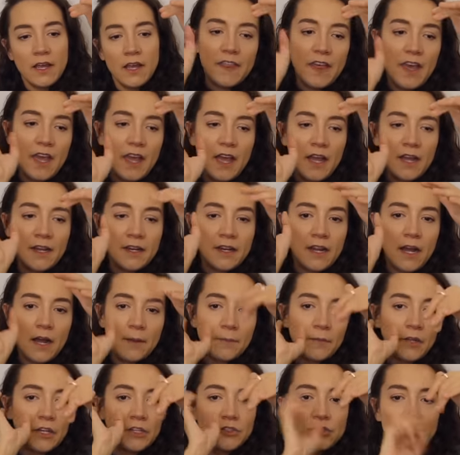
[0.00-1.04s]
then
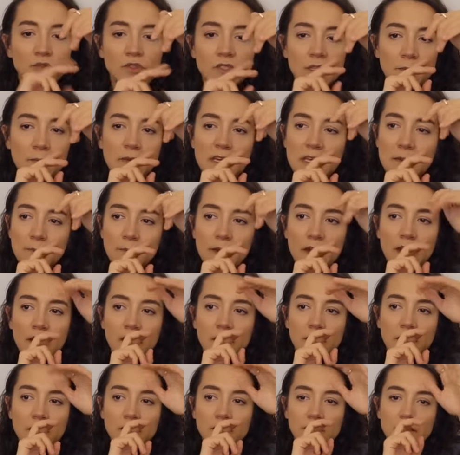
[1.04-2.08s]
I'm gonna do some
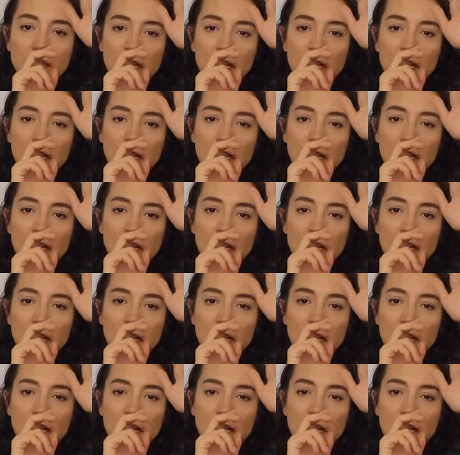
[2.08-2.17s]
emails,